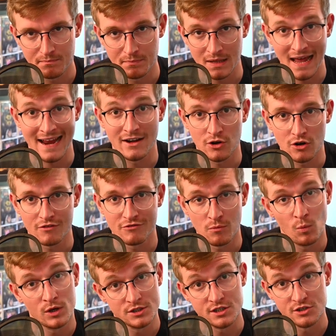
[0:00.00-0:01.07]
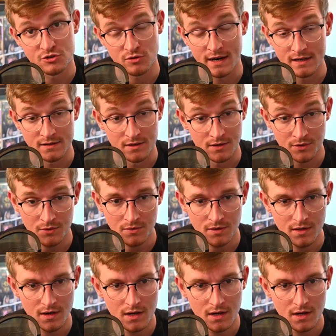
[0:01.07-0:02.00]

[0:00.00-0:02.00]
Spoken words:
blind her from what she's trying to do.